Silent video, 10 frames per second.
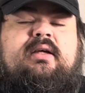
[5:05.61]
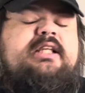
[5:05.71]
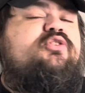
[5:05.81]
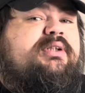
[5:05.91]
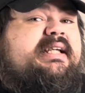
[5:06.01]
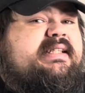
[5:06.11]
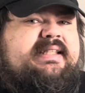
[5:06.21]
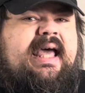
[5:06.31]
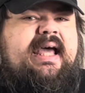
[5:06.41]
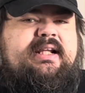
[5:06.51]
It's really
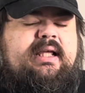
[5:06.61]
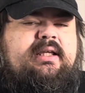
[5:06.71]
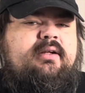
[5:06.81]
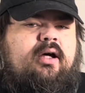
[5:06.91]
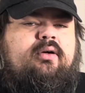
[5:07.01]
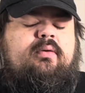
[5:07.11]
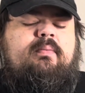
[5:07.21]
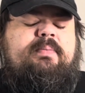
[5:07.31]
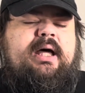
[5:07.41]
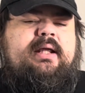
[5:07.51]
sad,
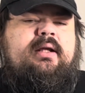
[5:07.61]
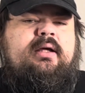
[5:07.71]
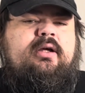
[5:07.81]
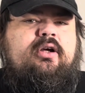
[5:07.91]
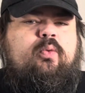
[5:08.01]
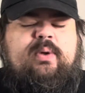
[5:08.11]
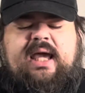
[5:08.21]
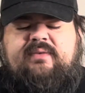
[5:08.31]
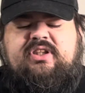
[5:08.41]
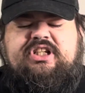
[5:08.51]
but we
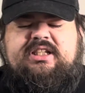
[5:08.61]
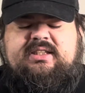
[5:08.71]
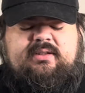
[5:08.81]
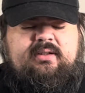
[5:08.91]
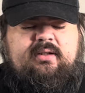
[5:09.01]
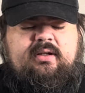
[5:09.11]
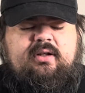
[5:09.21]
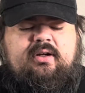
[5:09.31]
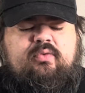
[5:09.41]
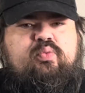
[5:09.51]
have to just
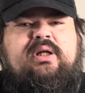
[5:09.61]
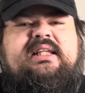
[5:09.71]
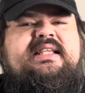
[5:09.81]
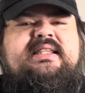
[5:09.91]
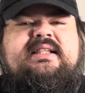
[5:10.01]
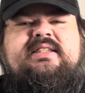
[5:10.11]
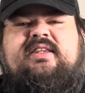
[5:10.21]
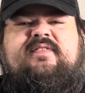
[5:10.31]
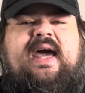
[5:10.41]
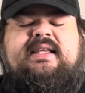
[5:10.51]
really stick to the
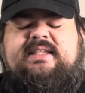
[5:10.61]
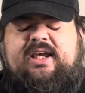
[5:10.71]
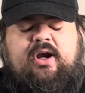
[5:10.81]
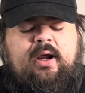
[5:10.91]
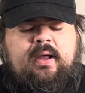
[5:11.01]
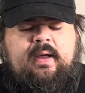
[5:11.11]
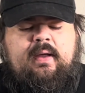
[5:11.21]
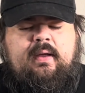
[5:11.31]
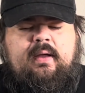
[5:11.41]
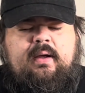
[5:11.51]
facts here.
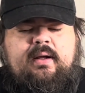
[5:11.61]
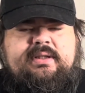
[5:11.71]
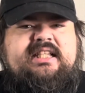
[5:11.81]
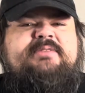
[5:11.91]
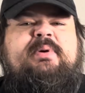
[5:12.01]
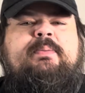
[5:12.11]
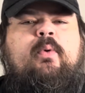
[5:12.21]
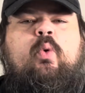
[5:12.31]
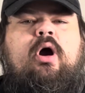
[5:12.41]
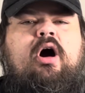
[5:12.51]
These
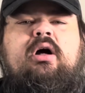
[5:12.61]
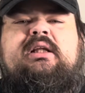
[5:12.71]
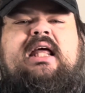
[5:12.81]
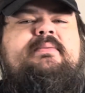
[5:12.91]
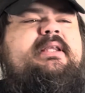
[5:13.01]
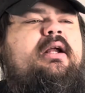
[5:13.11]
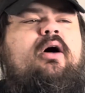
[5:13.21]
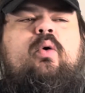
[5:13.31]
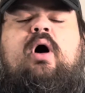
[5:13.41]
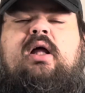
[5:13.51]
people were all claiming that,
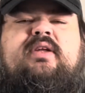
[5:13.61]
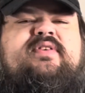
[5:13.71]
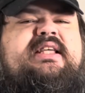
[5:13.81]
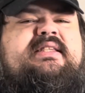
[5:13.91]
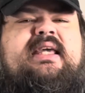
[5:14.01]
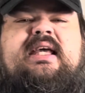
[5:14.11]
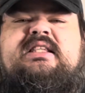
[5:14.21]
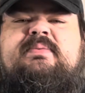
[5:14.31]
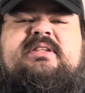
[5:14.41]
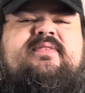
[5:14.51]
oh, all of these
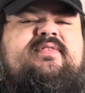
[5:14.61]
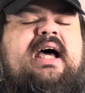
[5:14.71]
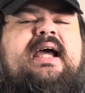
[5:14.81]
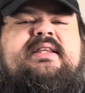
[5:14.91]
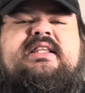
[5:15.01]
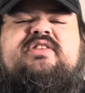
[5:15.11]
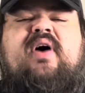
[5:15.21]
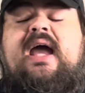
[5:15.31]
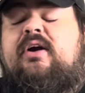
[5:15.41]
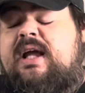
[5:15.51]
kids must have died in this
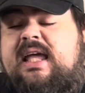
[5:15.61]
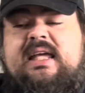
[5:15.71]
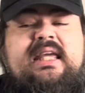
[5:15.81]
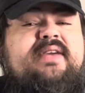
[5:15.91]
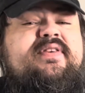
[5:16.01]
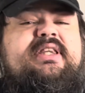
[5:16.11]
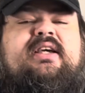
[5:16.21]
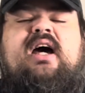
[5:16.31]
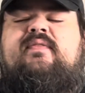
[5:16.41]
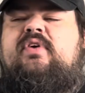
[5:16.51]
fire. Even the
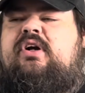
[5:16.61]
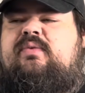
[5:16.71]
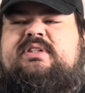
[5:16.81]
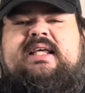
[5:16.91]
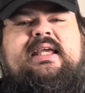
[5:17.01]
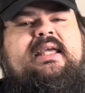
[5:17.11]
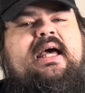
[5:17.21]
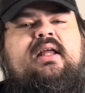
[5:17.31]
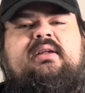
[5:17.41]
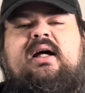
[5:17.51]
governor was like,
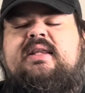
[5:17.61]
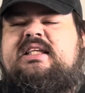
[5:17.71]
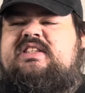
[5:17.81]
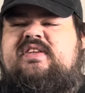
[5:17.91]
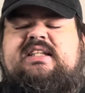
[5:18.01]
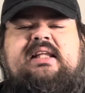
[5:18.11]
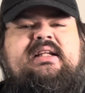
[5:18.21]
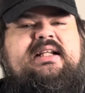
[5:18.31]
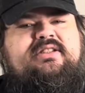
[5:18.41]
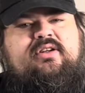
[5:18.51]
yeah, a lot of these
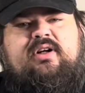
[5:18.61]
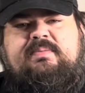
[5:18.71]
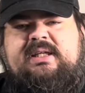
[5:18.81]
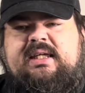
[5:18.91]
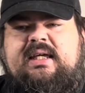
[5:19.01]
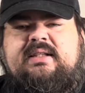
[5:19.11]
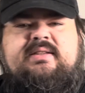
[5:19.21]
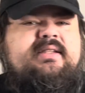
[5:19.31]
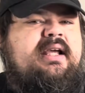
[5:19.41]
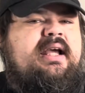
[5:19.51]
fatalities are going to be kids.